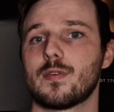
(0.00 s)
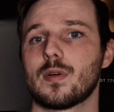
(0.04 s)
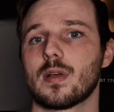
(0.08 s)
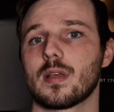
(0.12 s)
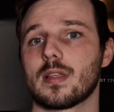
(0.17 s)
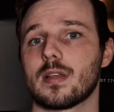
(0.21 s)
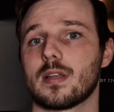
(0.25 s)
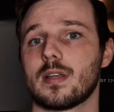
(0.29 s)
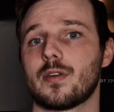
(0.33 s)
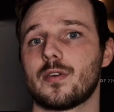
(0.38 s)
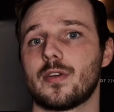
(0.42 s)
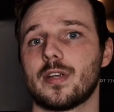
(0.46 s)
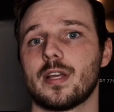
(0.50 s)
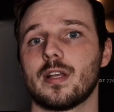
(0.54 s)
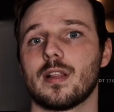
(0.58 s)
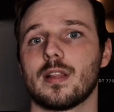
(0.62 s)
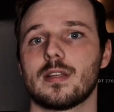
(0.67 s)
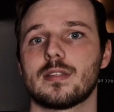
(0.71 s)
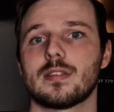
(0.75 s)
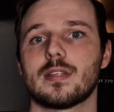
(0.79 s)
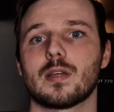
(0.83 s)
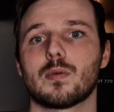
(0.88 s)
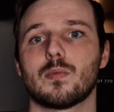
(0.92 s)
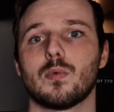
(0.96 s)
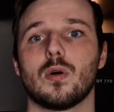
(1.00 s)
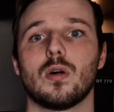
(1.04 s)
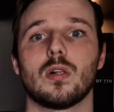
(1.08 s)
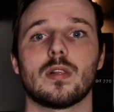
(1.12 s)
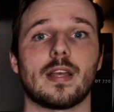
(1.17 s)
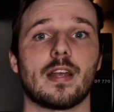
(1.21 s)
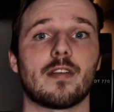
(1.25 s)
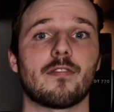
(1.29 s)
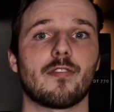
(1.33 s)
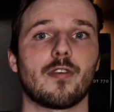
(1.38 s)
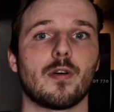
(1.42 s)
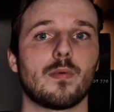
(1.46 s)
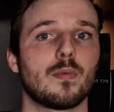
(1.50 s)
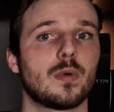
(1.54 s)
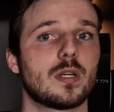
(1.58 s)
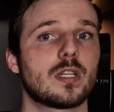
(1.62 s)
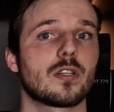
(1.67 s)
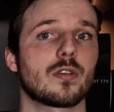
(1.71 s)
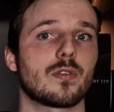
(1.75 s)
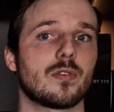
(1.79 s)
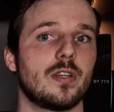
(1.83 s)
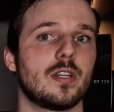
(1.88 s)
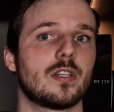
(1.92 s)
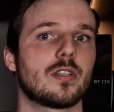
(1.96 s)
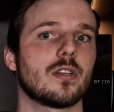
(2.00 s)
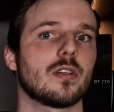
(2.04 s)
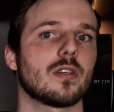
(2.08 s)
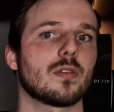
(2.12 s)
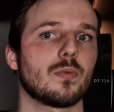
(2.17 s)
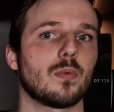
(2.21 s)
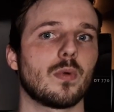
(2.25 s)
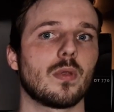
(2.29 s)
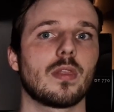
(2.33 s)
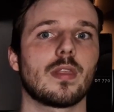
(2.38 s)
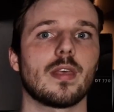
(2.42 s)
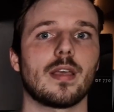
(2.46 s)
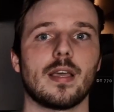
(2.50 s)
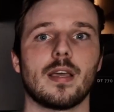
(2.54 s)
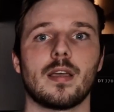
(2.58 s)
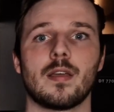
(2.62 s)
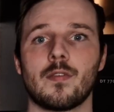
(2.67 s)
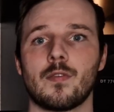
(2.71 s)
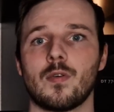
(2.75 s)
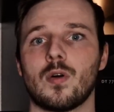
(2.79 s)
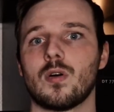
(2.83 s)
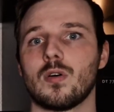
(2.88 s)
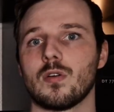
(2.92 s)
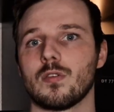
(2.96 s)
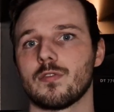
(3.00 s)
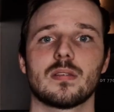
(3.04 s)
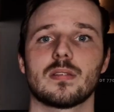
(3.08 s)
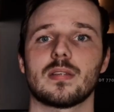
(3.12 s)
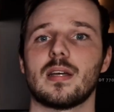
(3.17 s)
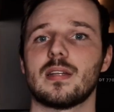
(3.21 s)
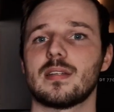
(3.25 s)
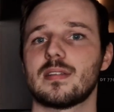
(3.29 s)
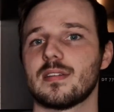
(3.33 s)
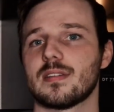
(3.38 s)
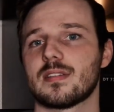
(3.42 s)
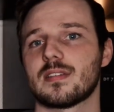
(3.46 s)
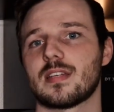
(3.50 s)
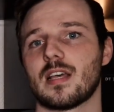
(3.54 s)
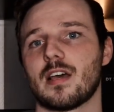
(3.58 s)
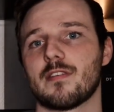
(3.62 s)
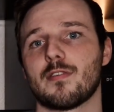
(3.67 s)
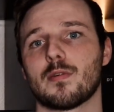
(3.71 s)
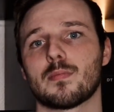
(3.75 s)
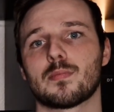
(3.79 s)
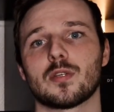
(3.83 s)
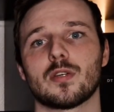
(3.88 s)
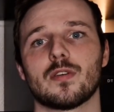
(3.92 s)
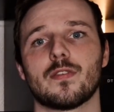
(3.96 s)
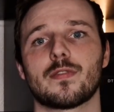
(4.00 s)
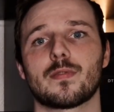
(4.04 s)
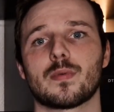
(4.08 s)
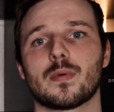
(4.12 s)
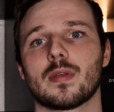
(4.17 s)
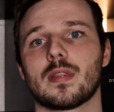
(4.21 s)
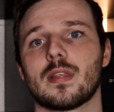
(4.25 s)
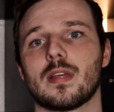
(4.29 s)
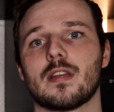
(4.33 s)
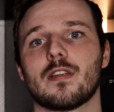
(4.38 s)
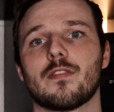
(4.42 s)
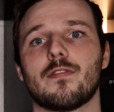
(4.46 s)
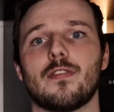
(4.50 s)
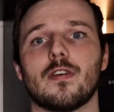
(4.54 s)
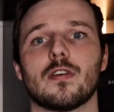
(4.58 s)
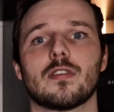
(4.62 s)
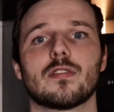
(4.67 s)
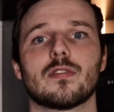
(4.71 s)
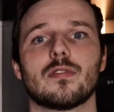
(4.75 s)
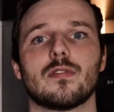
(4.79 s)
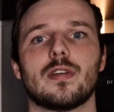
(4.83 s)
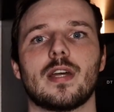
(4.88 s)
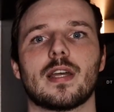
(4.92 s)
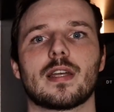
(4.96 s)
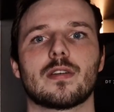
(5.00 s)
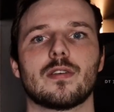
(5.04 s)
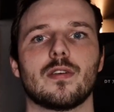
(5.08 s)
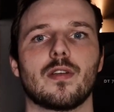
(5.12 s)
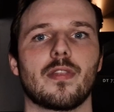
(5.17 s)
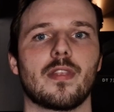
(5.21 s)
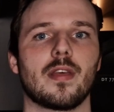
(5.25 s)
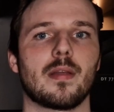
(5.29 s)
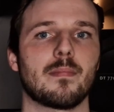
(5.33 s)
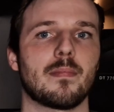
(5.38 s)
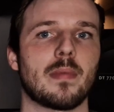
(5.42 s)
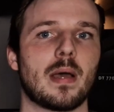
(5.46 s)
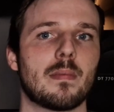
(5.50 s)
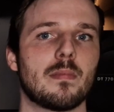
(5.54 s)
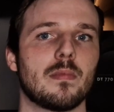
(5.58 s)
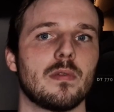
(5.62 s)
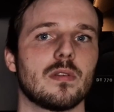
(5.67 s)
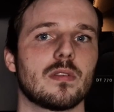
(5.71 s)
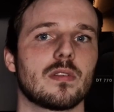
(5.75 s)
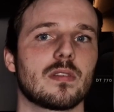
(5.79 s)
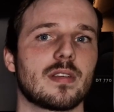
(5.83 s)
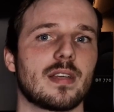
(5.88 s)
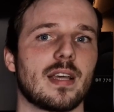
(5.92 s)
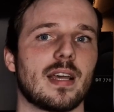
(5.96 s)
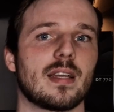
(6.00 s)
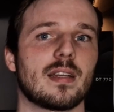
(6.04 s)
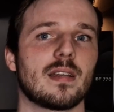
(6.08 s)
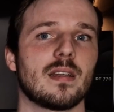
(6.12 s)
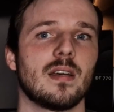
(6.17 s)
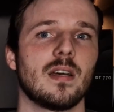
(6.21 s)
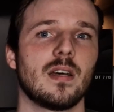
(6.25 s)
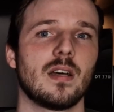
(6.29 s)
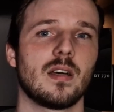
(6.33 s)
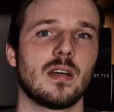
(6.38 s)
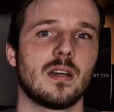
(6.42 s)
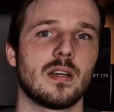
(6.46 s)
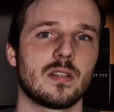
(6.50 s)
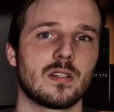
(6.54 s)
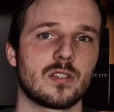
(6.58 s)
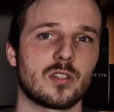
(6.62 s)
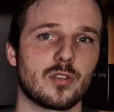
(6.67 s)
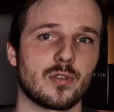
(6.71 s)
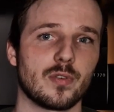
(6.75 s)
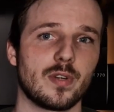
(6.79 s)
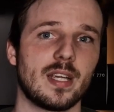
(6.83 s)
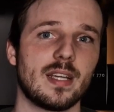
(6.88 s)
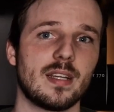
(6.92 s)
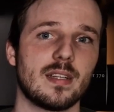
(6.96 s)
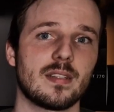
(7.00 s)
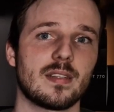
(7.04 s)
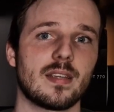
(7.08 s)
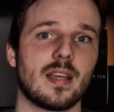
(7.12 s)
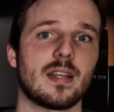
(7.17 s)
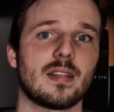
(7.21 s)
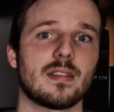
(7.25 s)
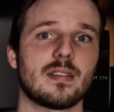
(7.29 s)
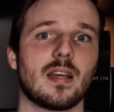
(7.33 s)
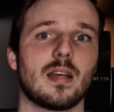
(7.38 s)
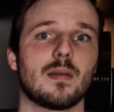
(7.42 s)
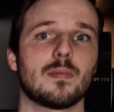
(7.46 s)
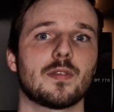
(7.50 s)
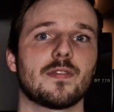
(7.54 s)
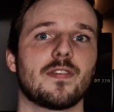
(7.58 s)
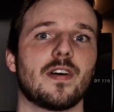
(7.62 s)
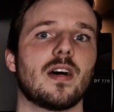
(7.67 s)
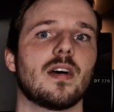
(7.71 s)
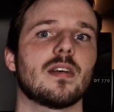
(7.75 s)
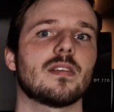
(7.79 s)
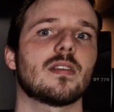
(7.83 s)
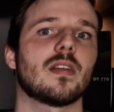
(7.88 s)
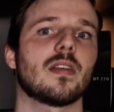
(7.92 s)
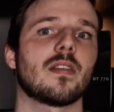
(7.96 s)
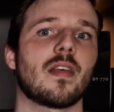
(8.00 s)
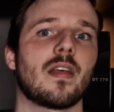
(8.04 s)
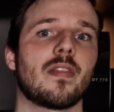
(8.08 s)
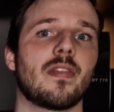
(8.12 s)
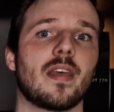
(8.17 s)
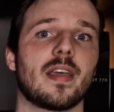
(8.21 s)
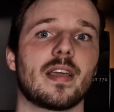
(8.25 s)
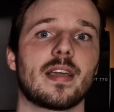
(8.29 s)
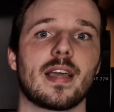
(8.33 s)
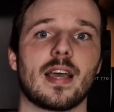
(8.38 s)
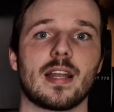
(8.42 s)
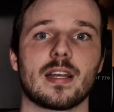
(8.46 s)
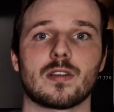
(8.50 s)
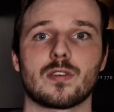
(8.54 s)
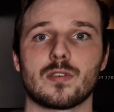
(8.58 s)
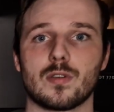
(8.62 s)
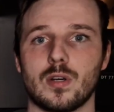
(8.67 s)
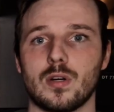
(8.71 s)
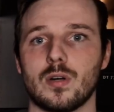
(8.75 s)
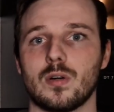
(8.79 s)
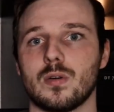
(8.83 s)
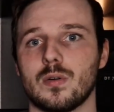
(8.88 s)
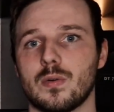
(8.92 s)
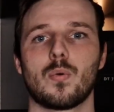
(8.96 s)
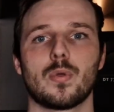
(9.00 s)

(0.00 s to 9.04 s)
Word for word: within a realistic world and from which creatures would they evolve? Scientists have observed within the fossil record that mammals can shrink 10 times faster than they can grow.